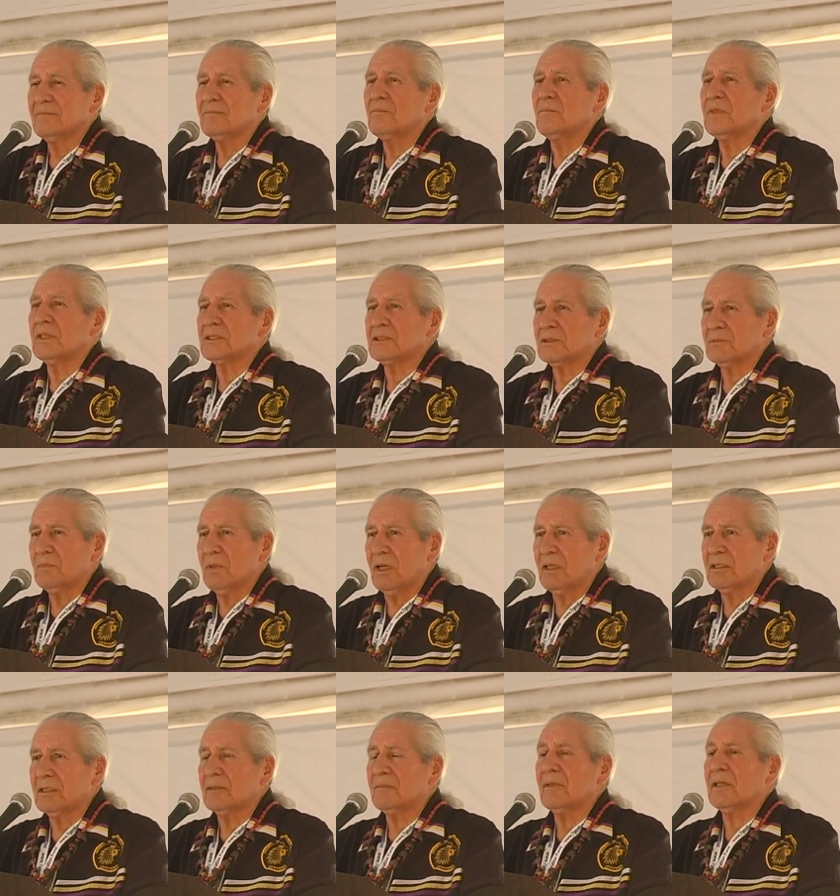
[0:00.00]

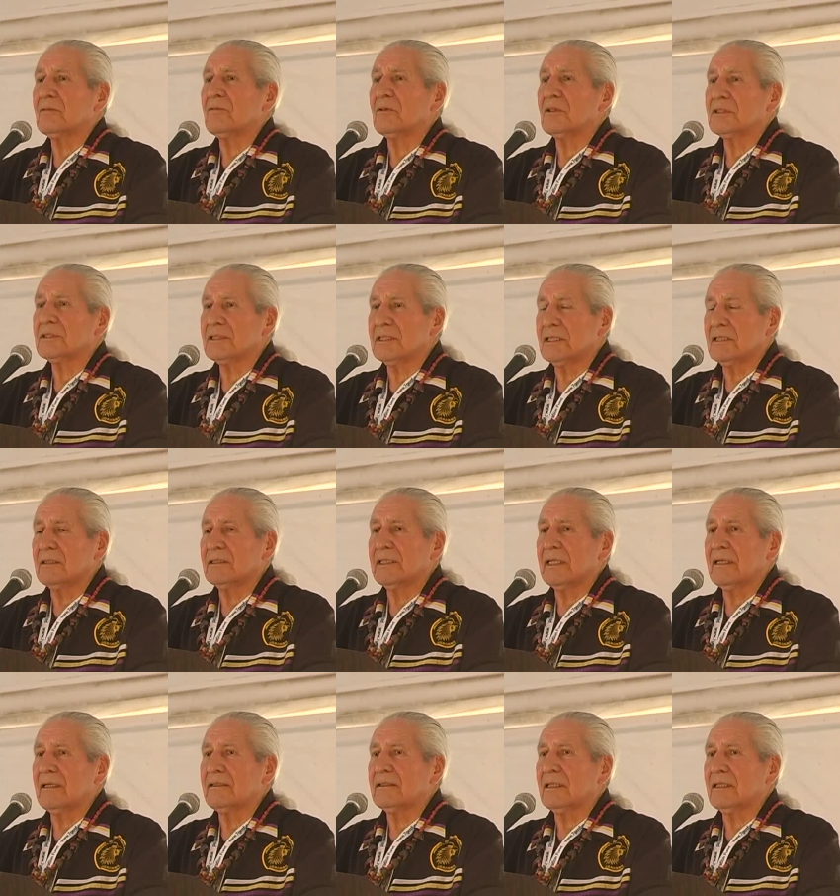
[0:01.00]
but we're still
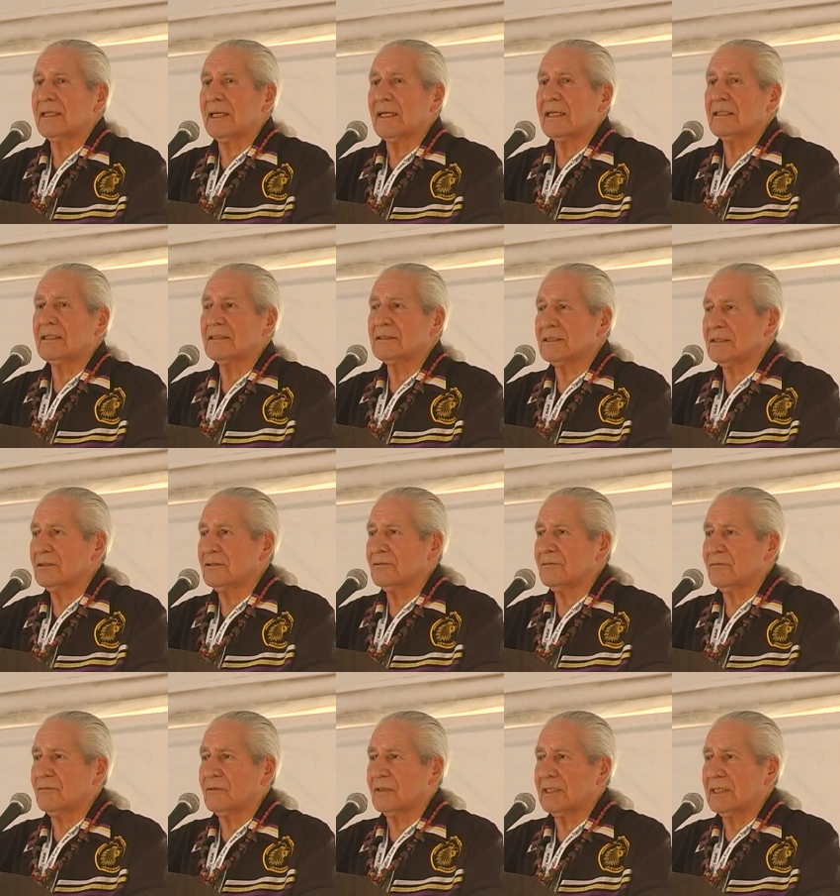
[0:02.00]
there. The land is still
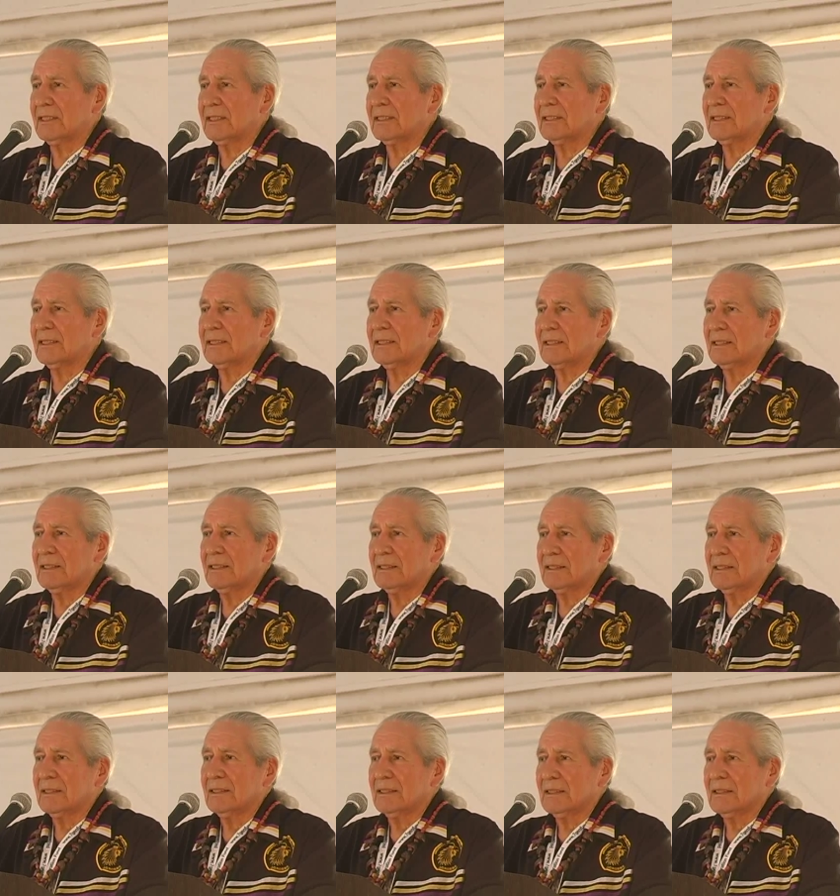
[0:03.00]
free.
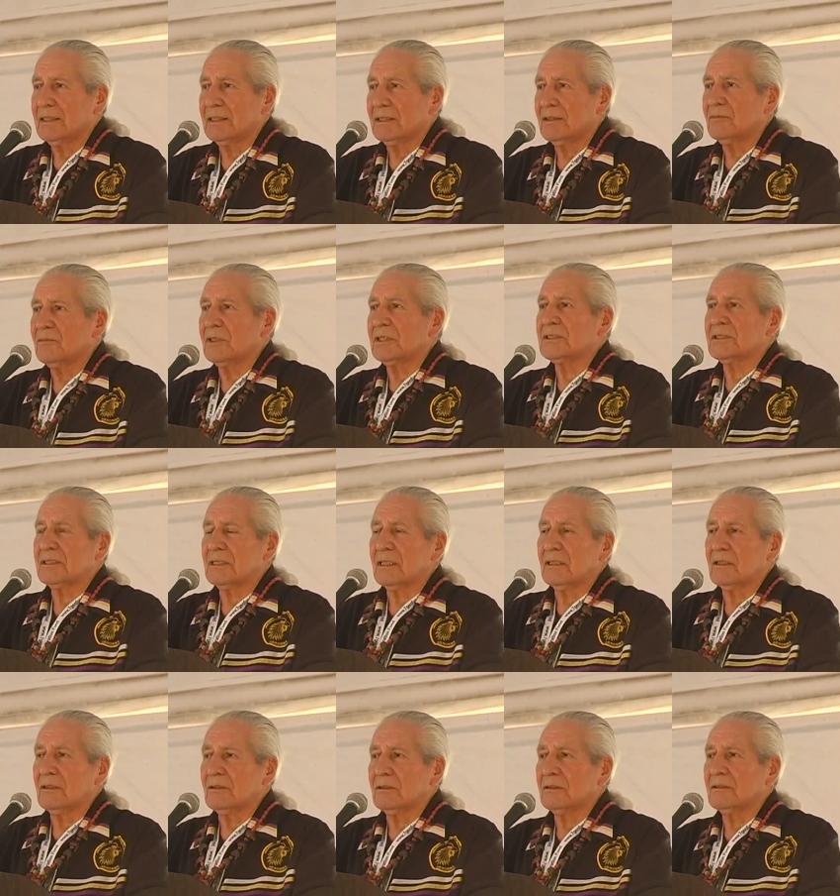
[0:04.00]
And we
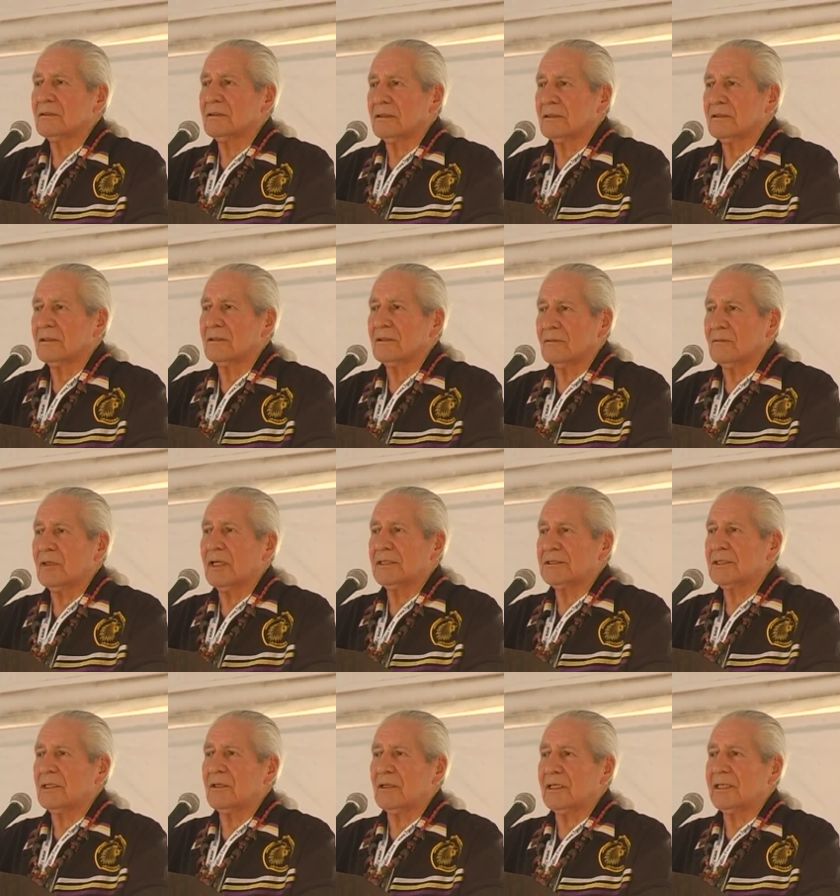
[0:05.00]
still
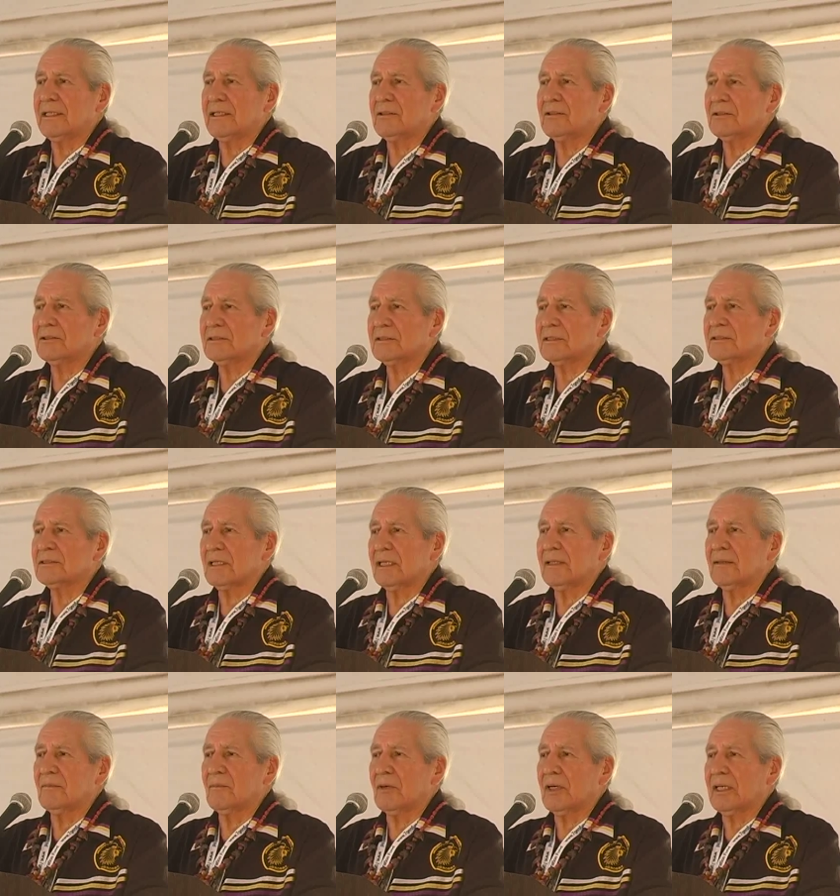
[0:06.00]
raise our leaders the
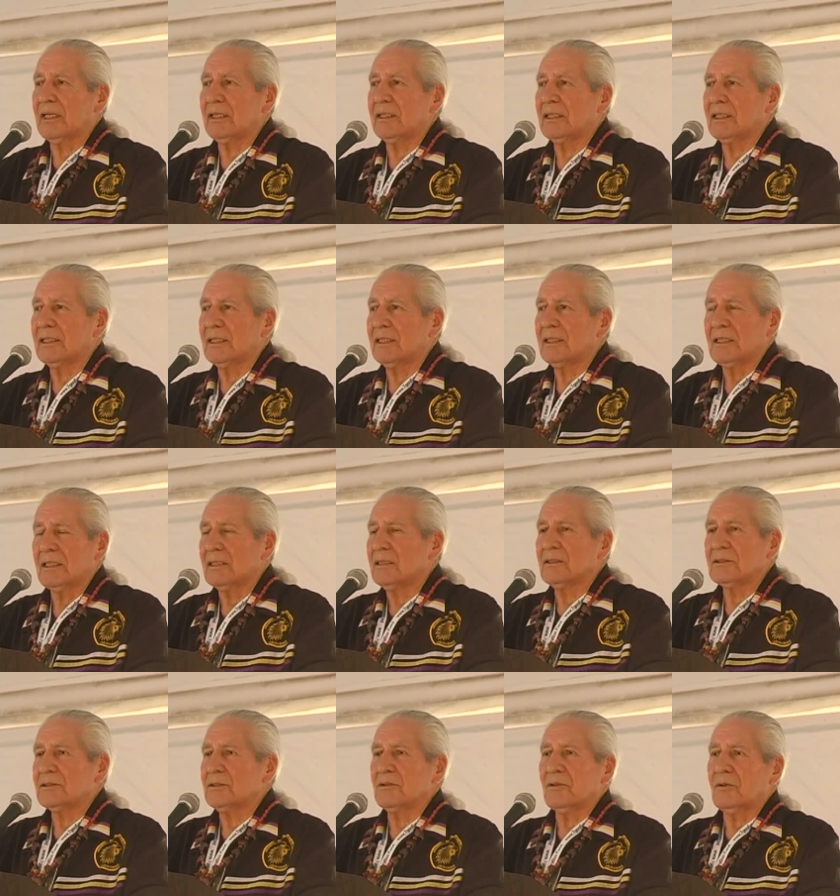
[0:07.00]
same way.
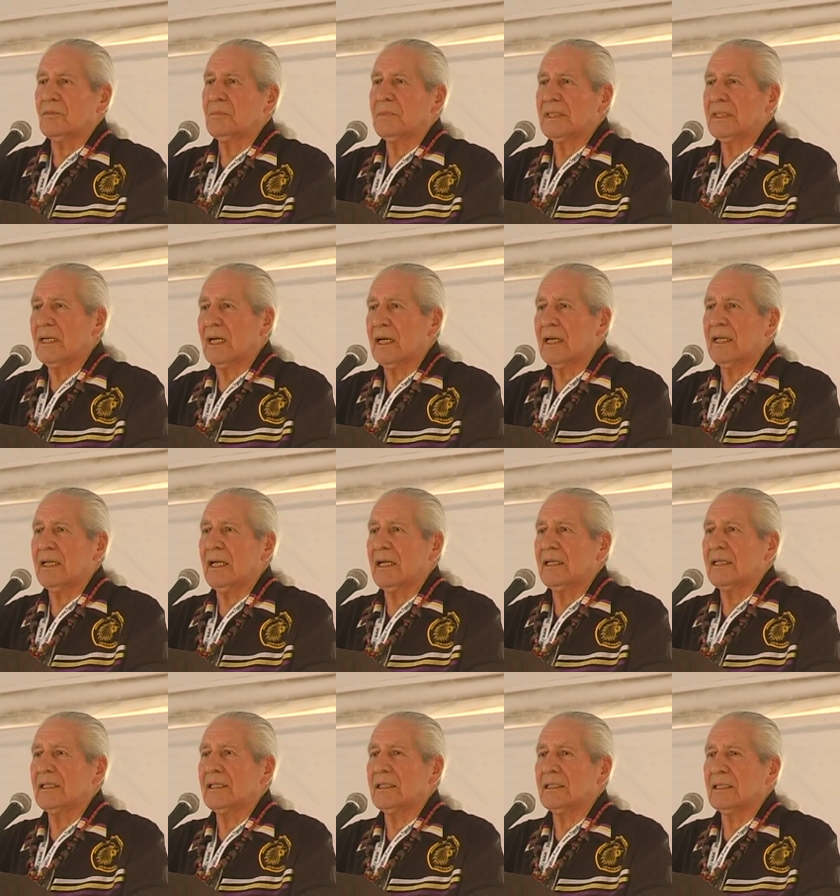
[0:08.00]
There's no
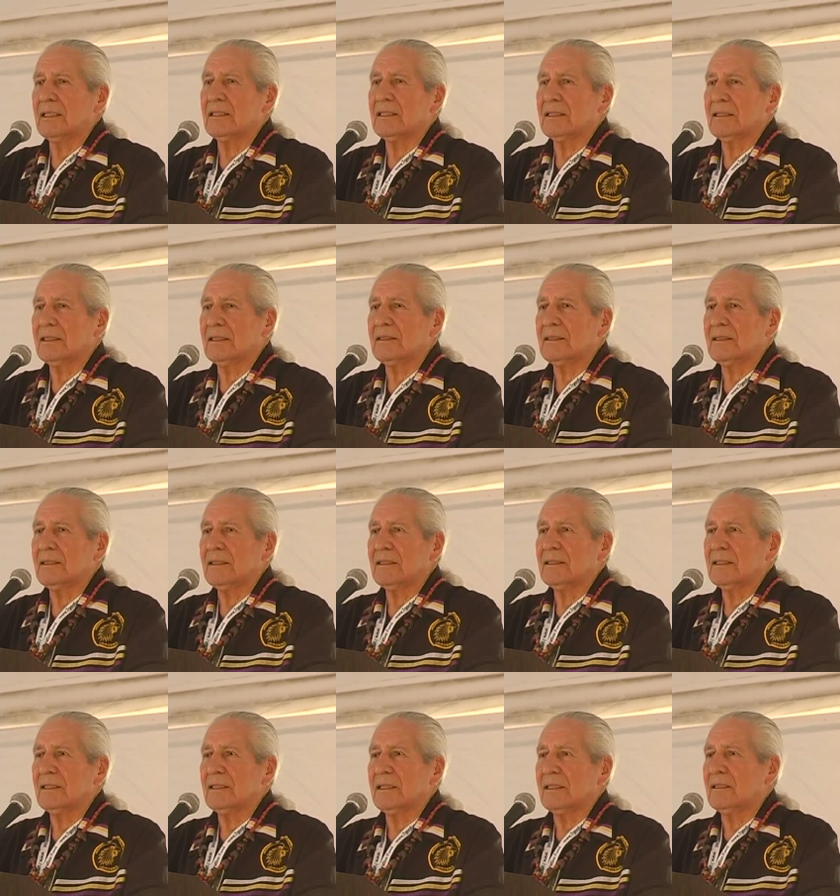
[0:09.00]
BIA
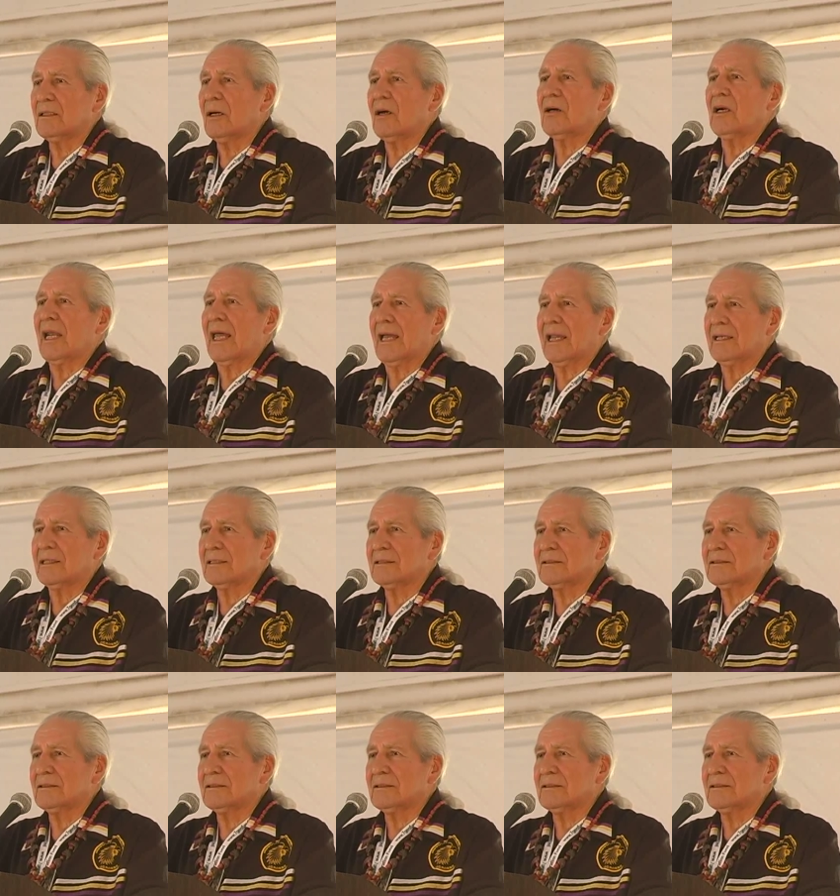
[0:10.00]
in our land.